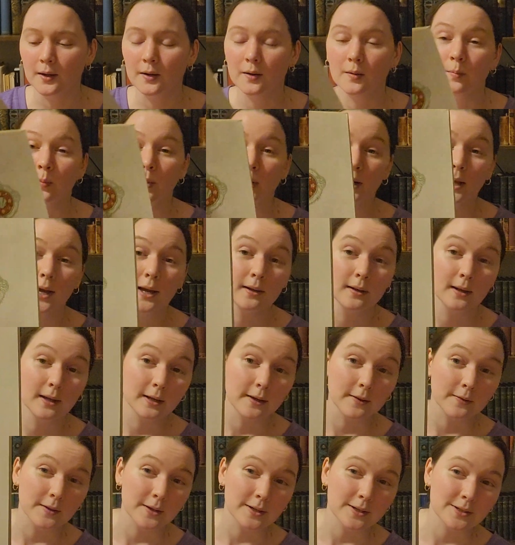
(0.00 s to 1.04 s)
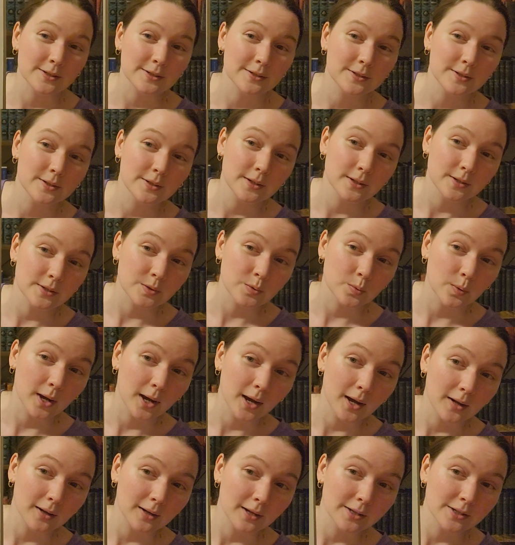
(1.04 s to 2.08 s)
but I like this as
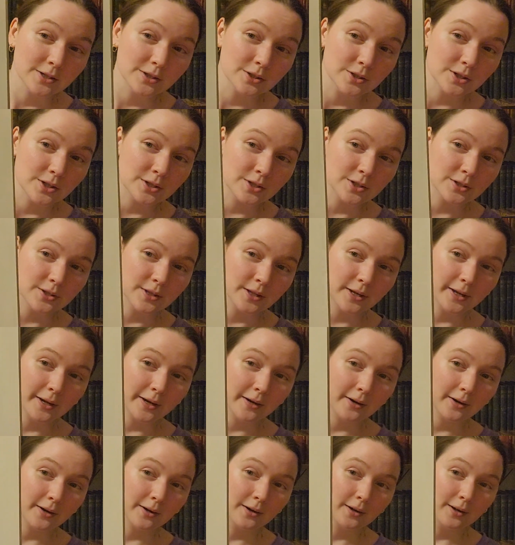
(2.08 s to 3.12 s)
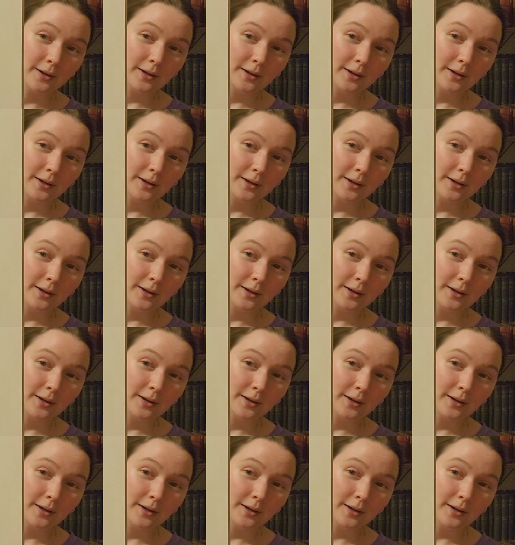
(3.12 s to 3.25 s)
well. It's just there